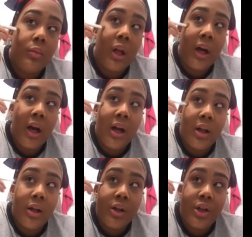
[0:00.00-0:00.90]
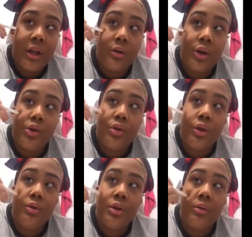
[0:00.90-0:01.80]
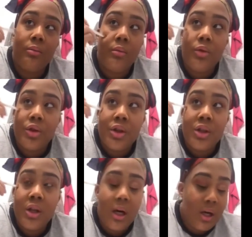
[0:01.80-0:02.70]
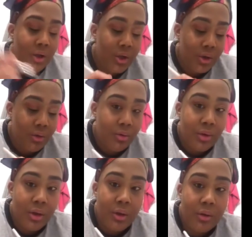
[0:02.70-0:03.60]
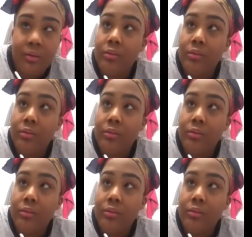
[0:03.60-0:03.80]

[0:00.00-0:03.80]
Like, I love this shadow because you could use it. You just see how I just used it.